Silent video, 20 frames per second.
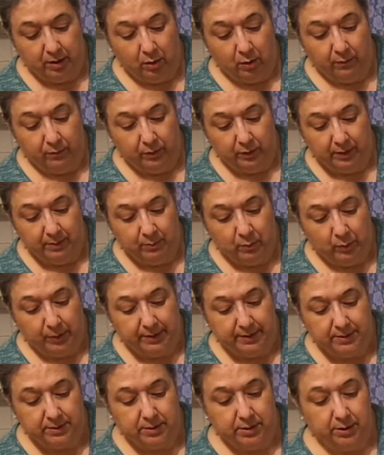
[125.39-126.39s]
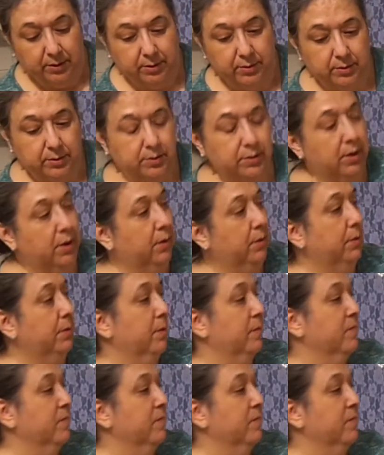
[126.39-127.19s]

overly moist. So